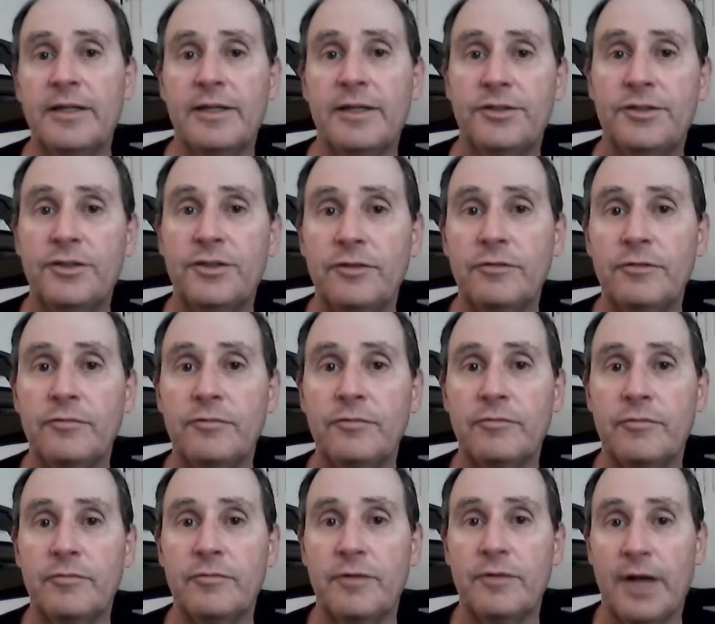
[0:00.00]
to
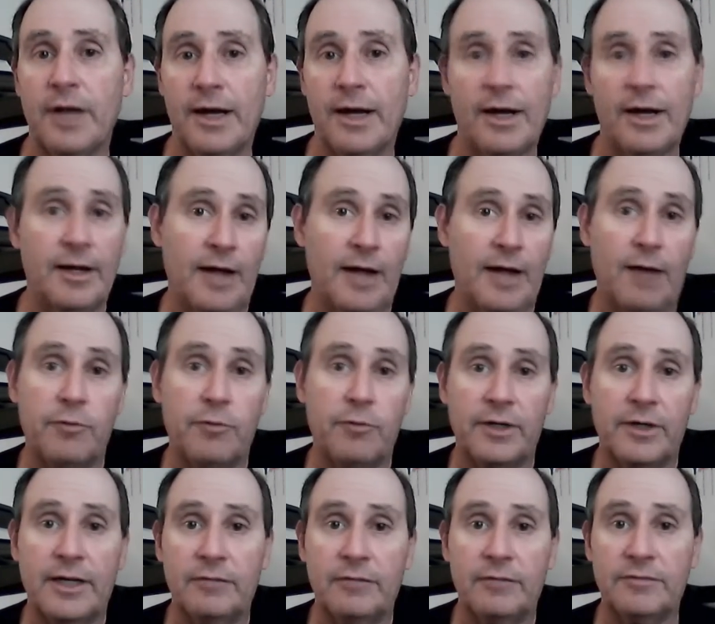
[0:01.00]
our
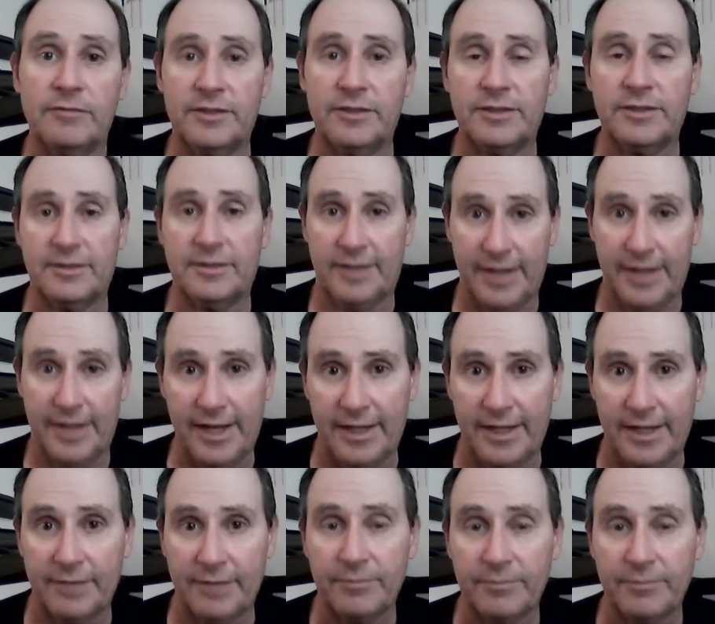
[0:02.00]
workouts today.